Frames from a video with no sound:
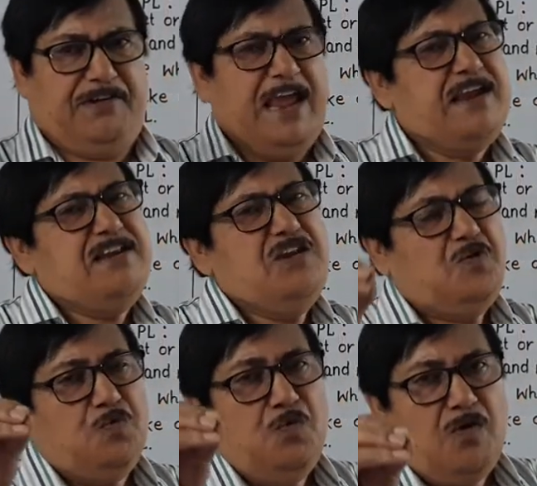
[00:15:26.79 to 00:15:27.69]
Any
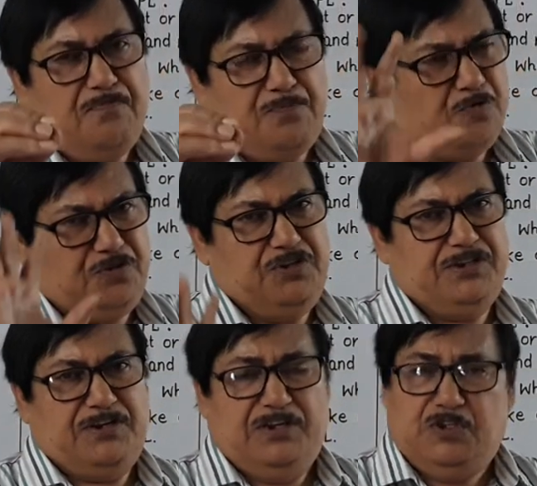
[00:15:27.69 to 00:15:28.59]
rule of
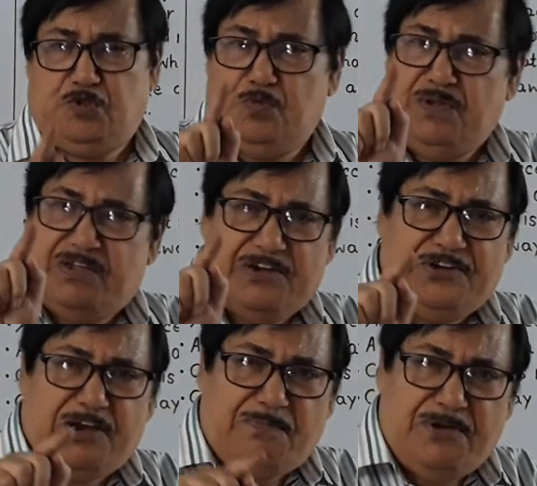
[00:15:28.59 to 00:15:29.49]
procedure is to be
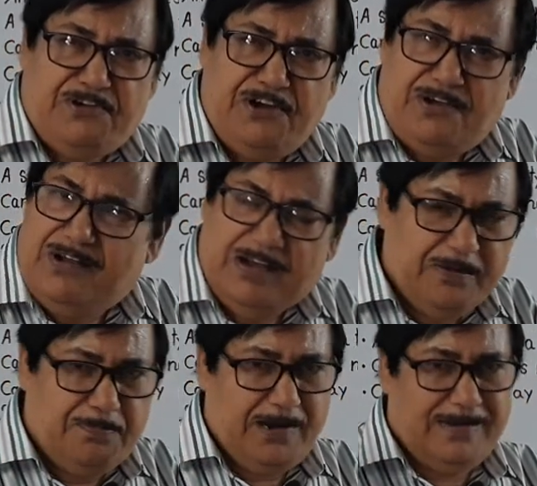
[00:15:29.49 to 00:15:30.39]
interpreted
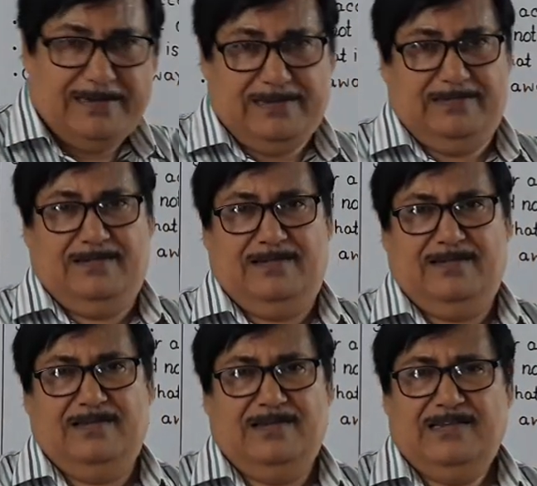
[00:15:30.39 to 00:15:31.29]
liberally.
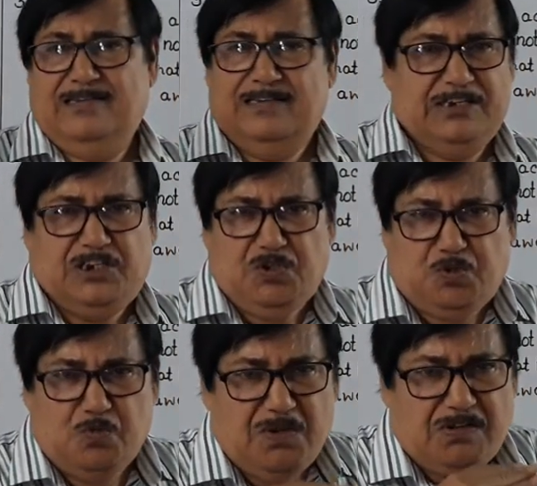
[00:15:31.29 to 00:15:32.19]
It is
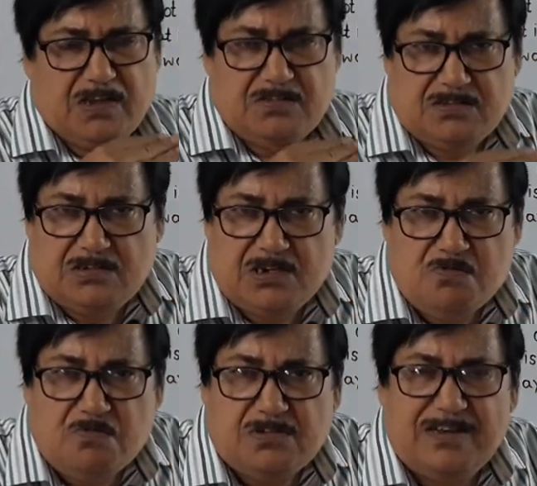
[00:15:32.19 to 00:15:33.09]
to be
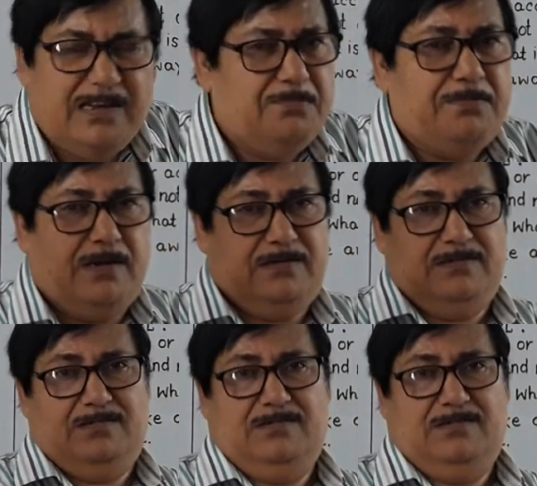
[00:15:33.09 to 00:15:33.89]
construed liberally.